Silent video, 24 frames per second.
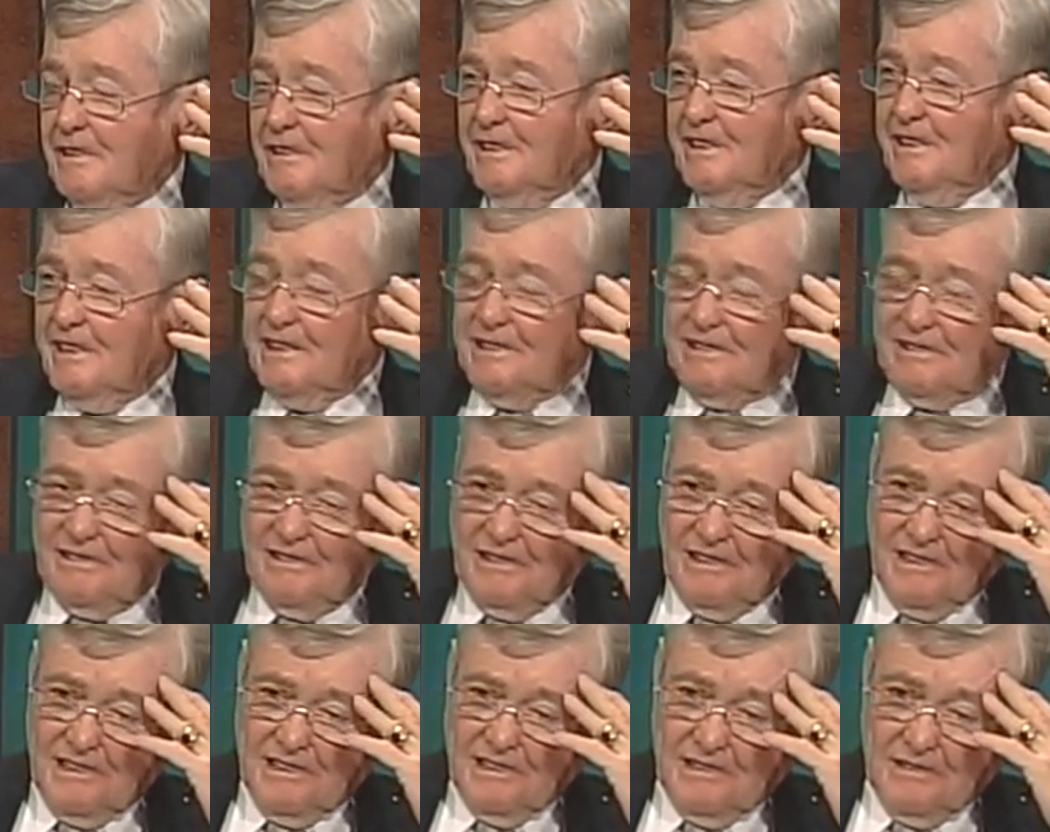
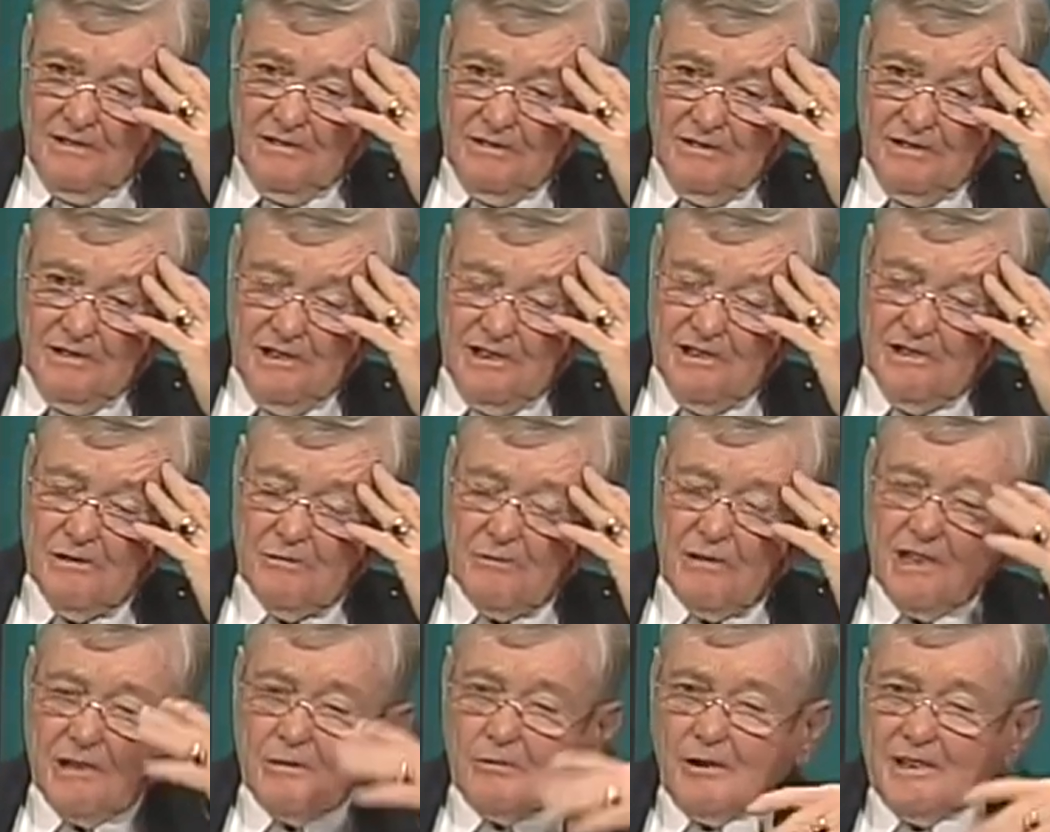And you
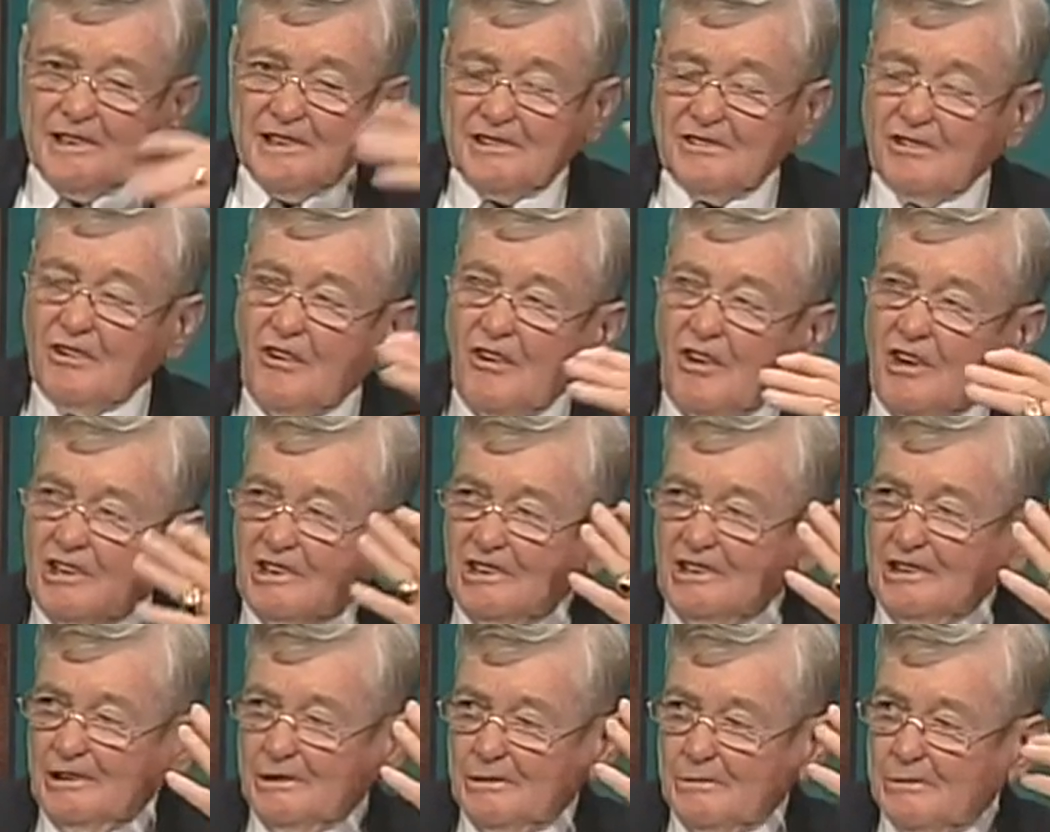might want to talk
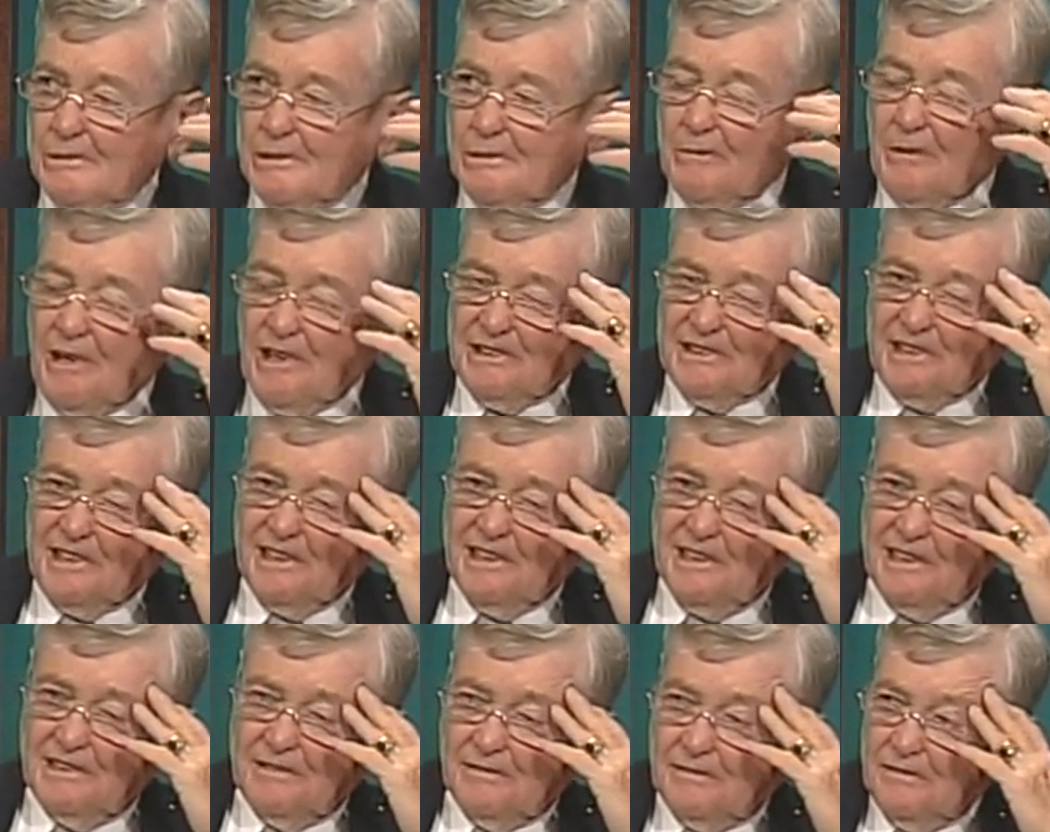a little bit about
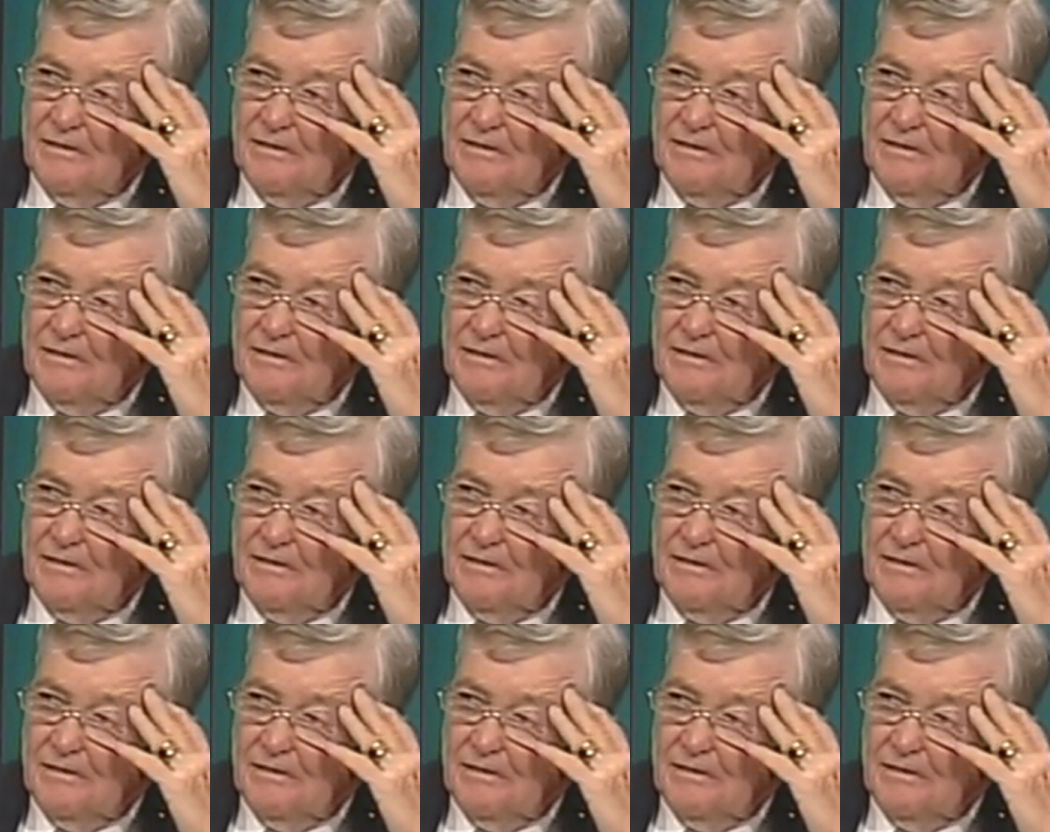that.